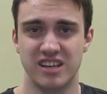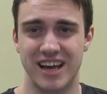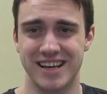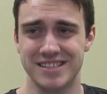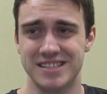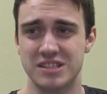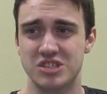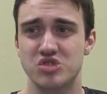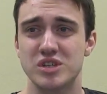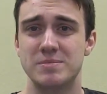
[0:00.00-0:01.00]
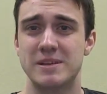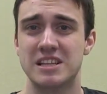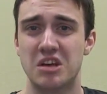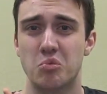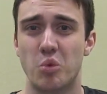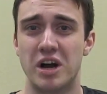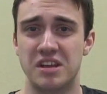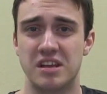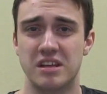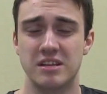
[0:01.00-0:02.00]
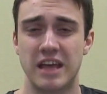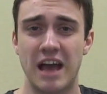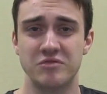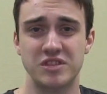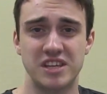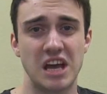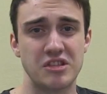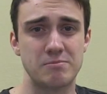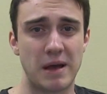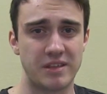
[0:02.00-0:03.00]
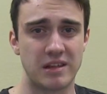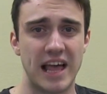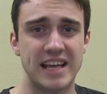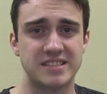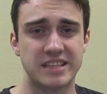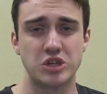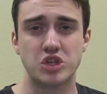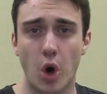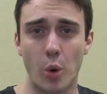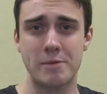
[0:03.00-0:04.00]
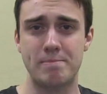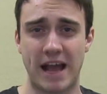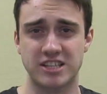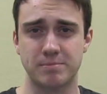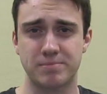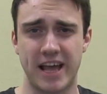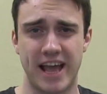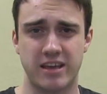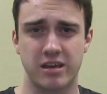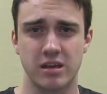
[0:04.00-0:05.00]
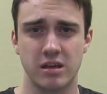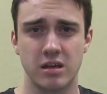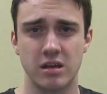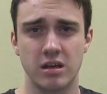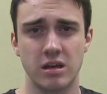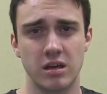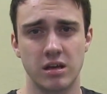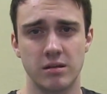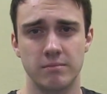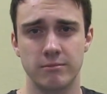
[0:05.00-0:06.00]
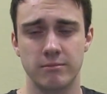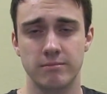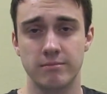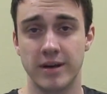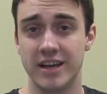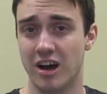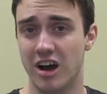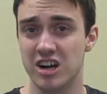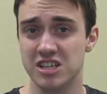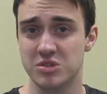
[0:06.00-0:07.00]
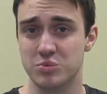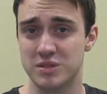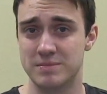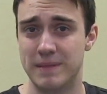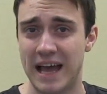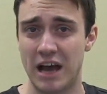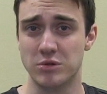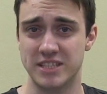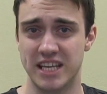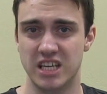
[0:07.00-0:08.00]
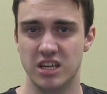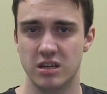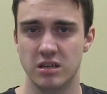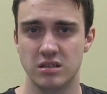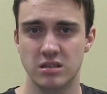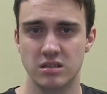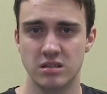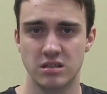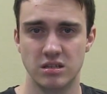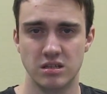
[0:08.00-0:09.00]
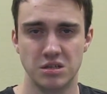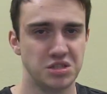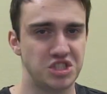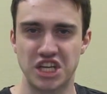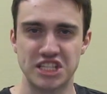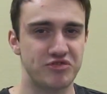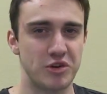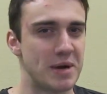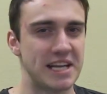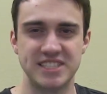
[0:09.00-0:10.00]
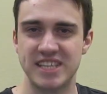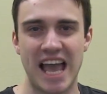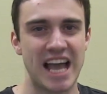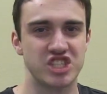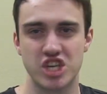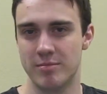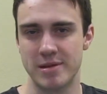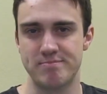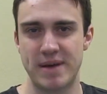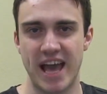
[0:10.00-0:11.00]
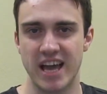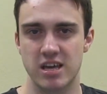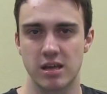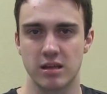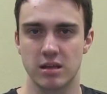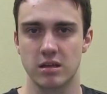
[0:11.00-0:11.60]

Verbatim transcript: I could see the trees being lit one after the other by the lights, then going back to black. My heart was pounding just from my dad coming back.